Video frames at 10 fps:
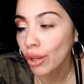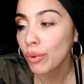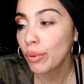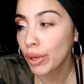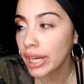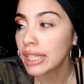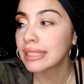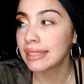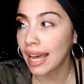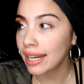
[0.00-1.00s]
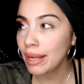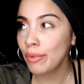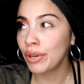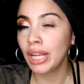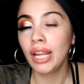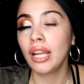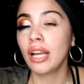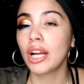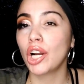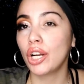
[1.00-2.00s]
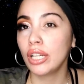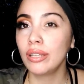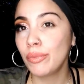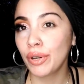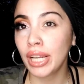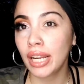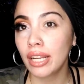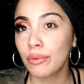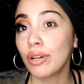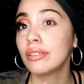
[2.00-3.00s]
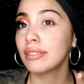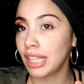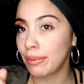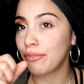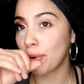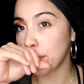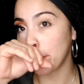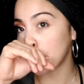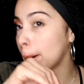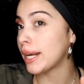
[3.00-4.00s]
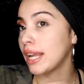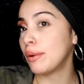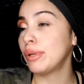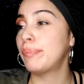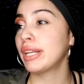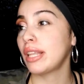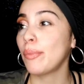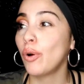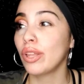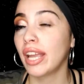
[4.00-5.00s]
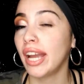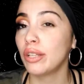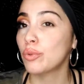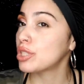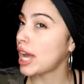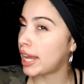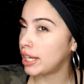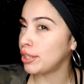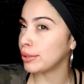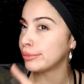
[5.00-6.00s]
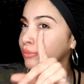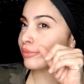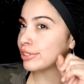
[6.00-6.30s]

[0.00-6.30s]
We went Saturday morning, early in the morning, well, the day before we went Friday, and we picked up all the candles, which I didn't know.